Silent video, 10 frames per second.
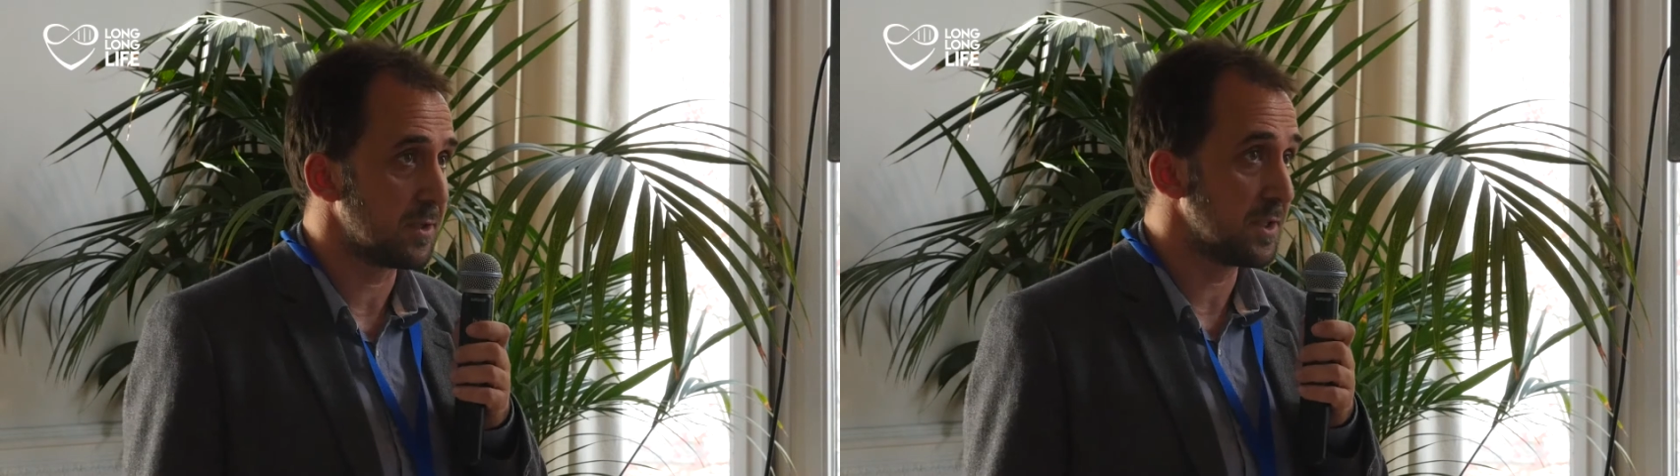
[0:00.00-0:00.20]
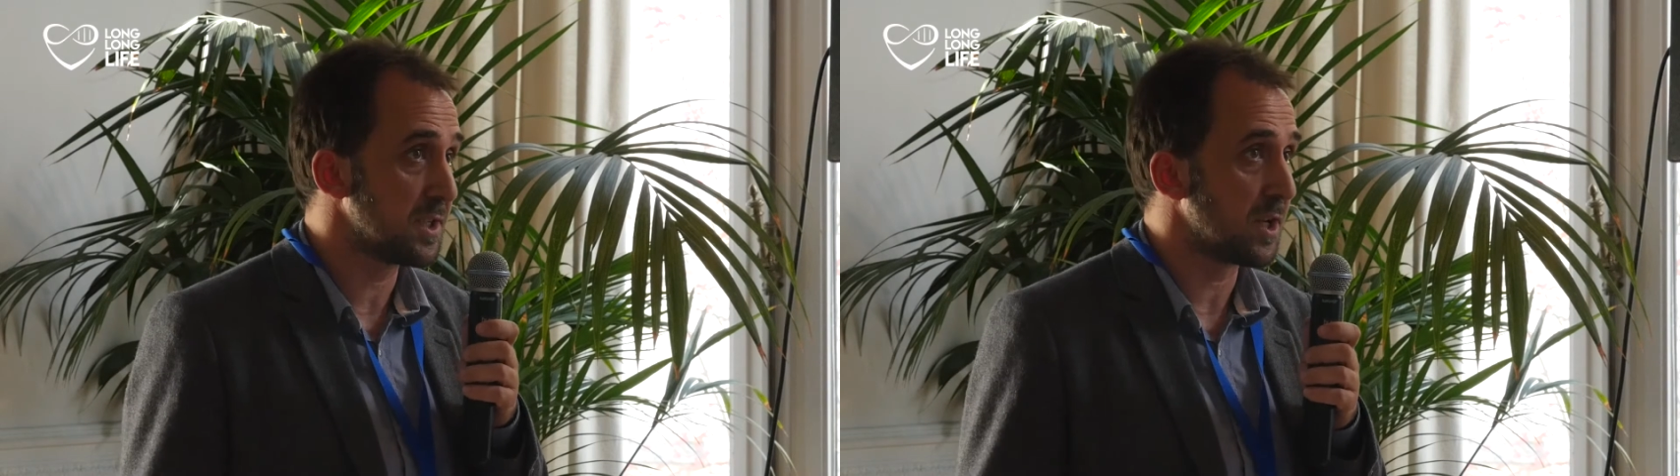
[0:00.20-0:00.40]

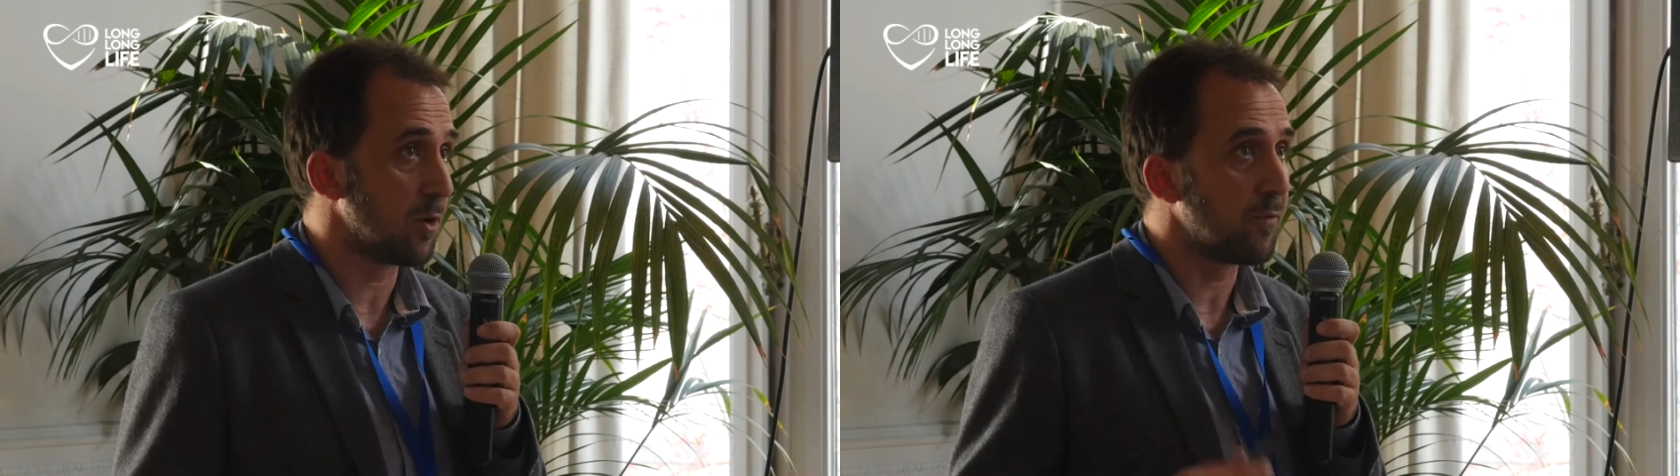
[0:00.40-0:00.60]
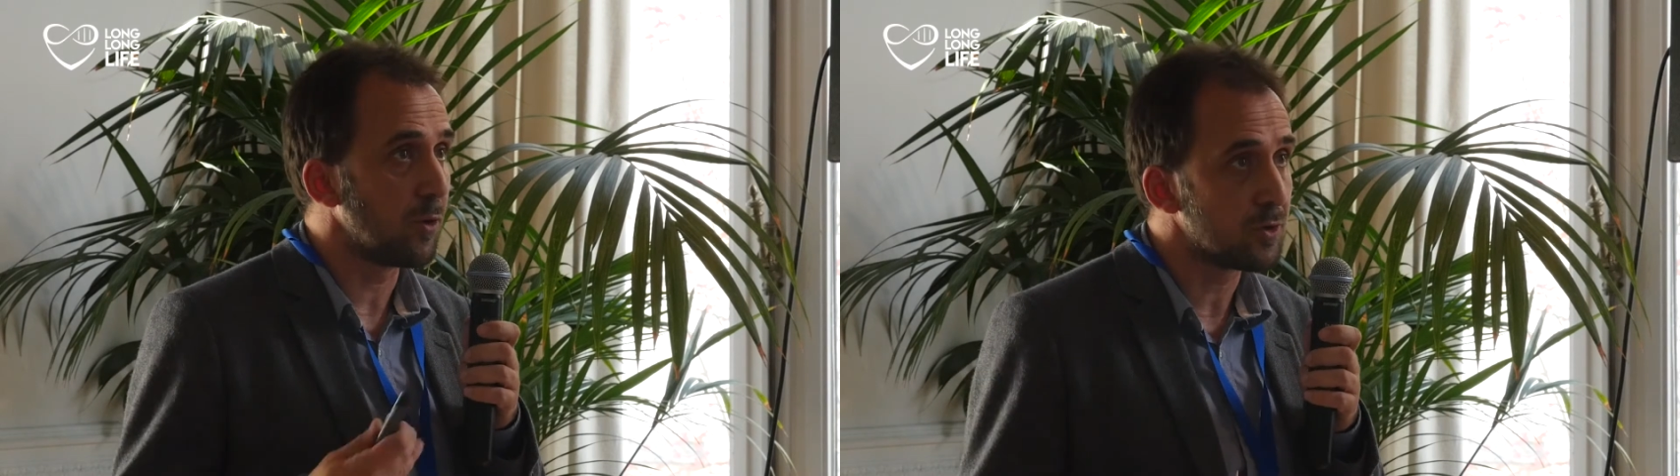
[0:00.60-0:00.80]
This is our
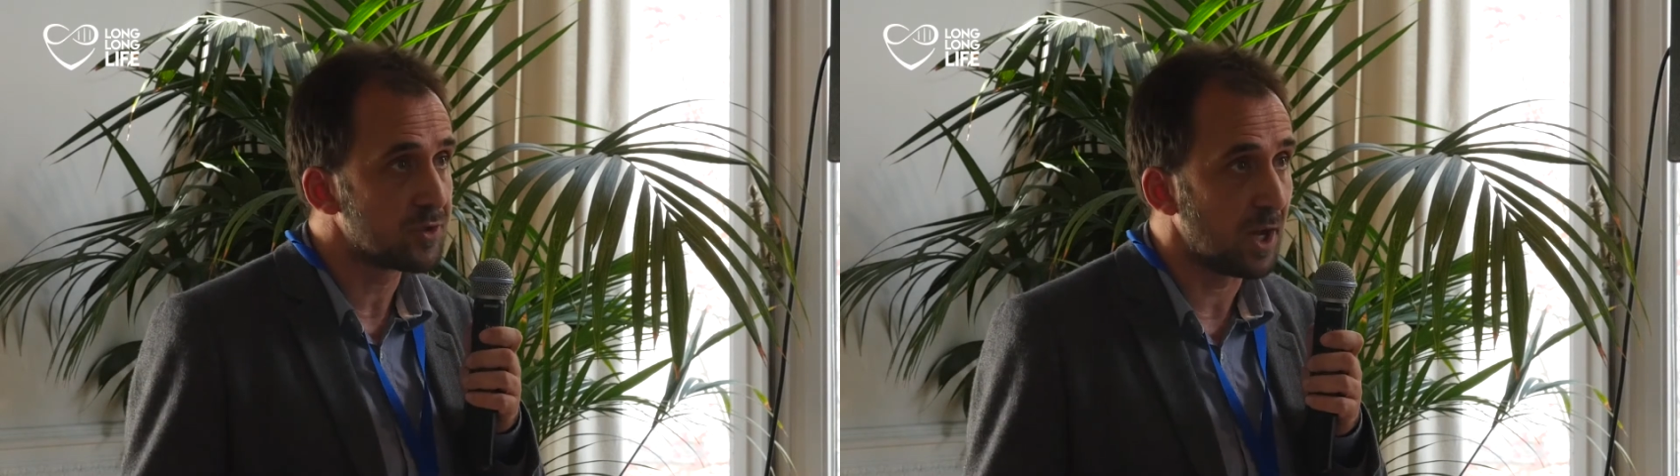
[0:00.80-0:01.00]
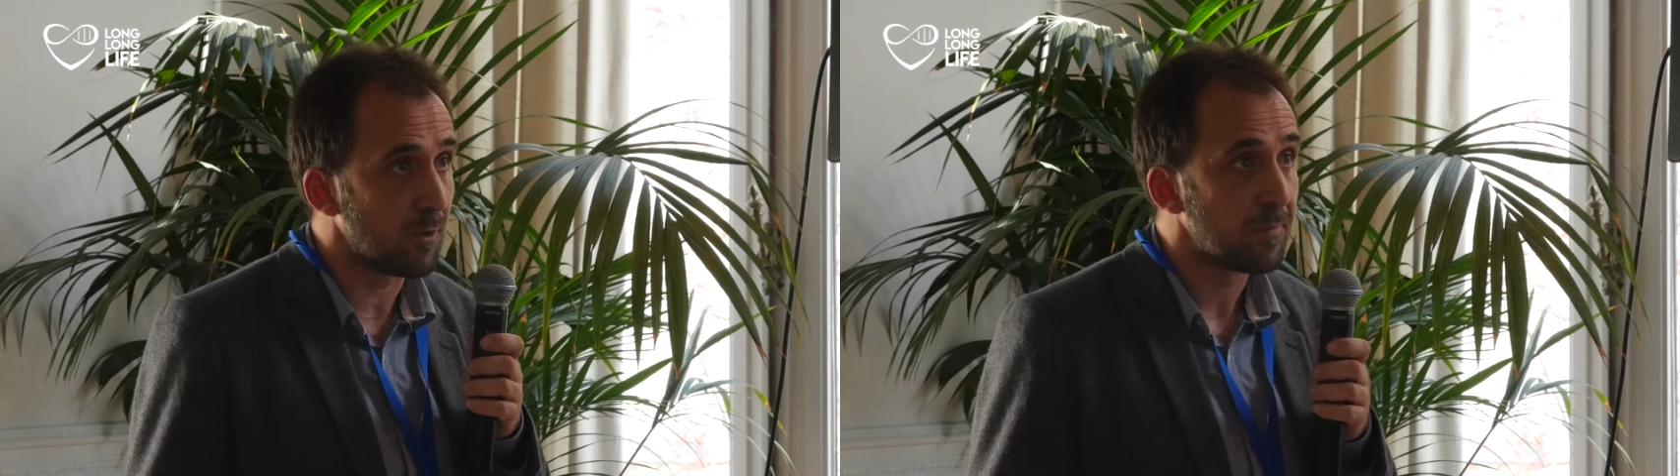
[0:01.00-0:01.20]
focus
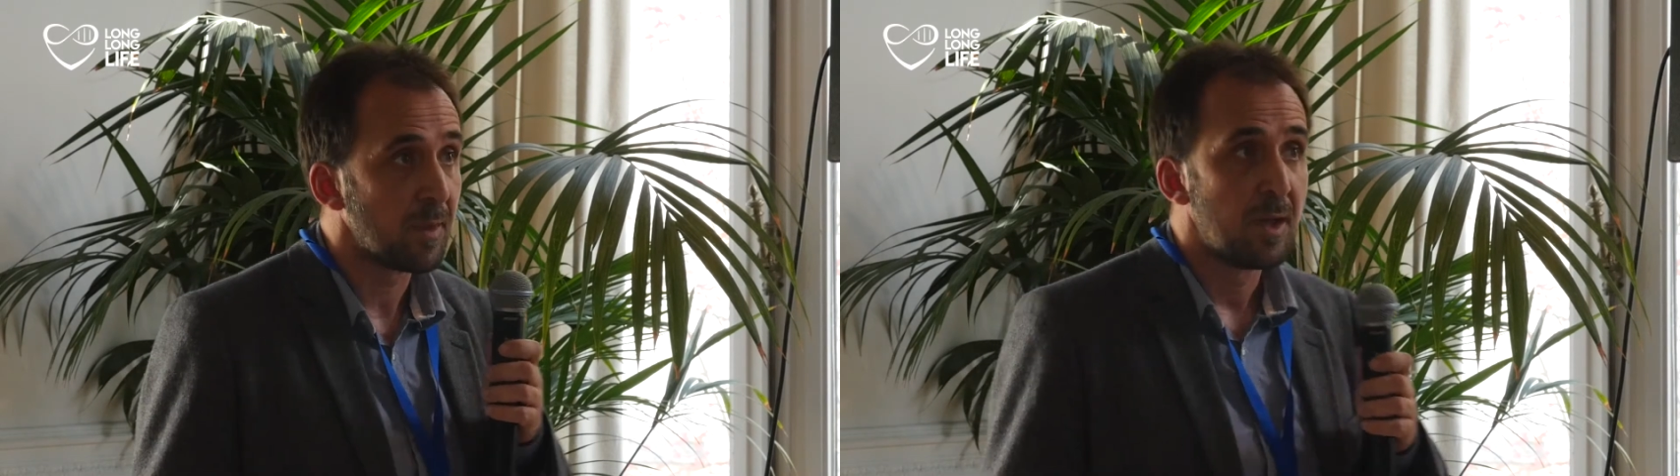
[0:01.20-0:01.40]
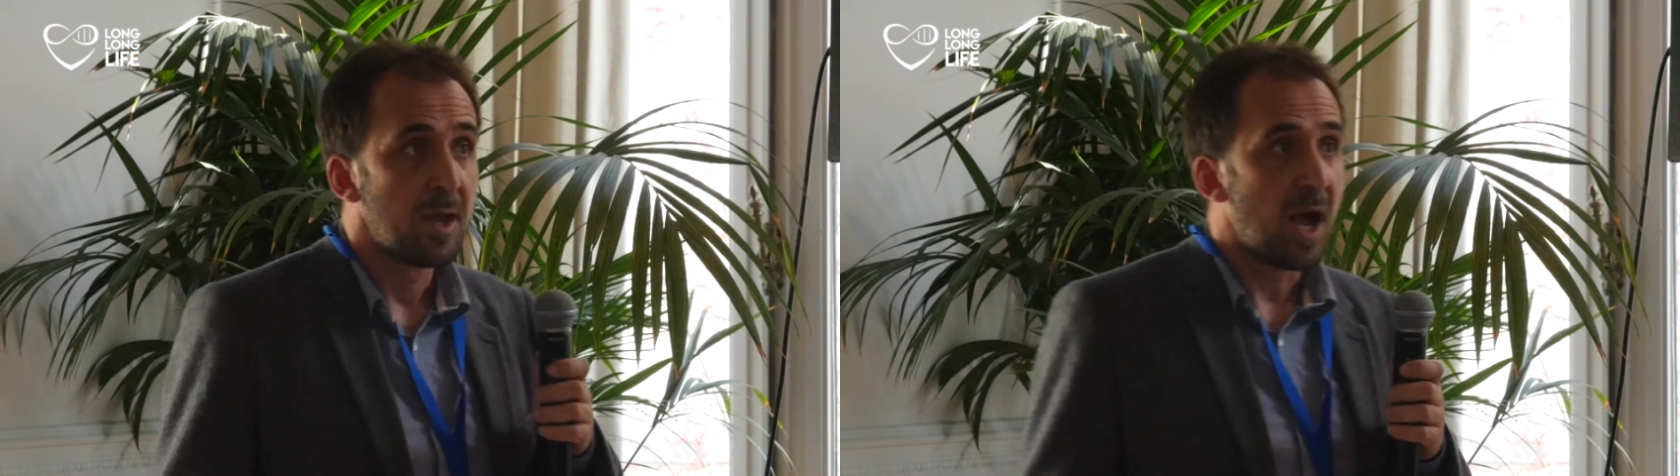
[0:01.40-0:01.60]
now.
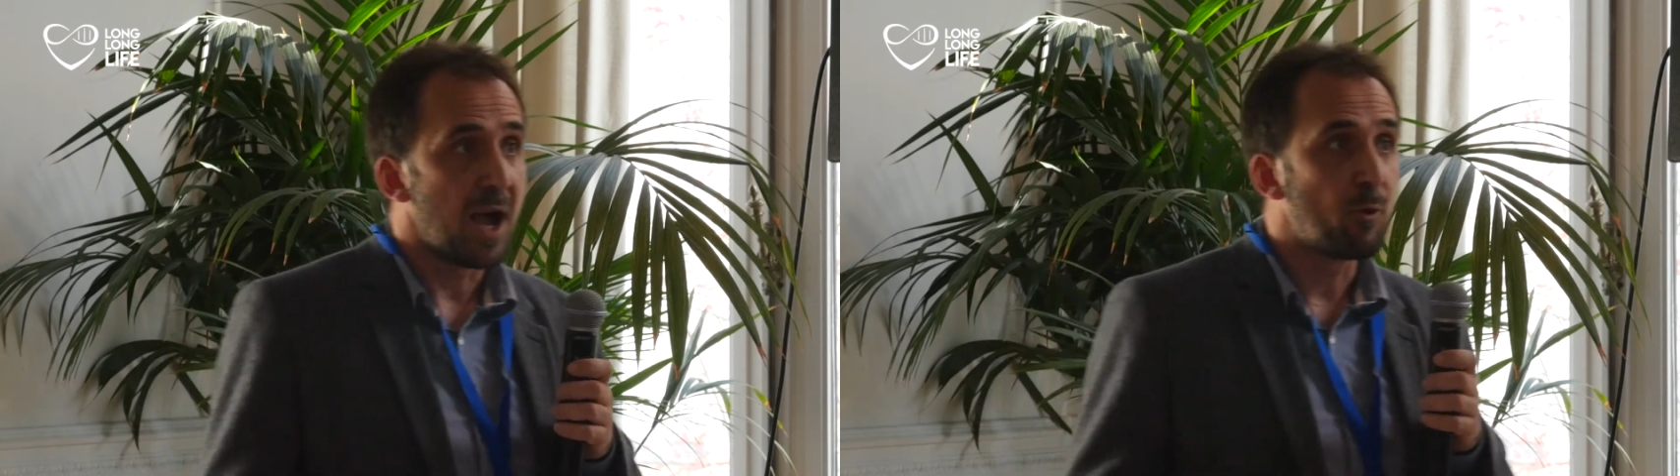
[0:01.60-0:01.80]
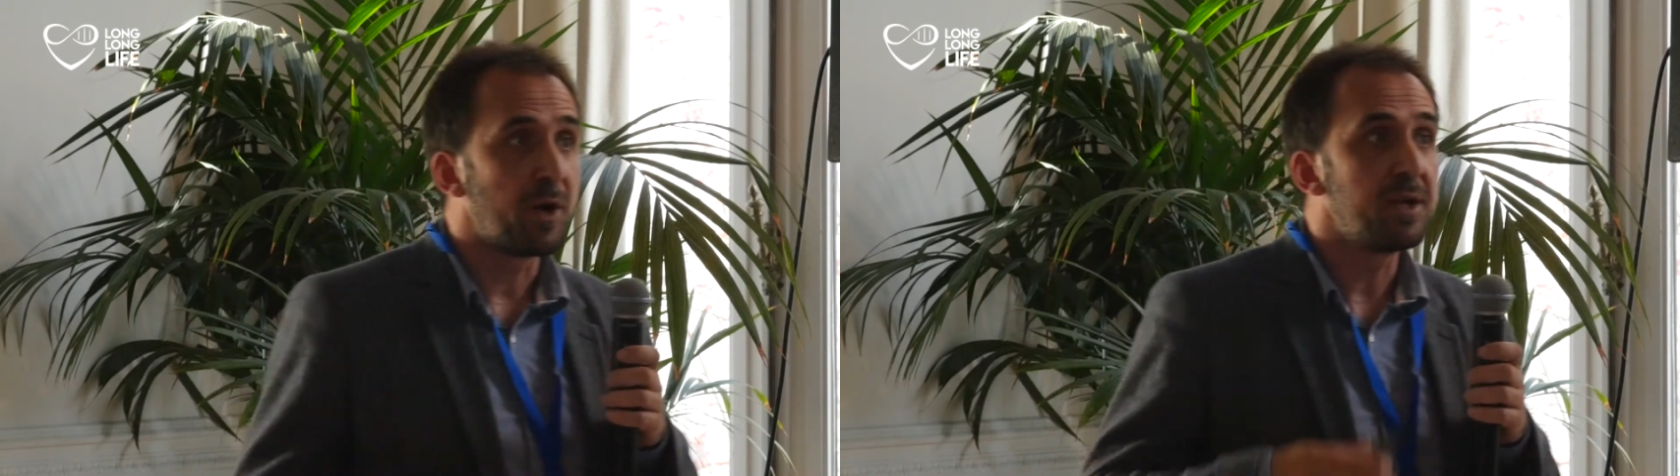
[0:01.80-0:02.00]
And we are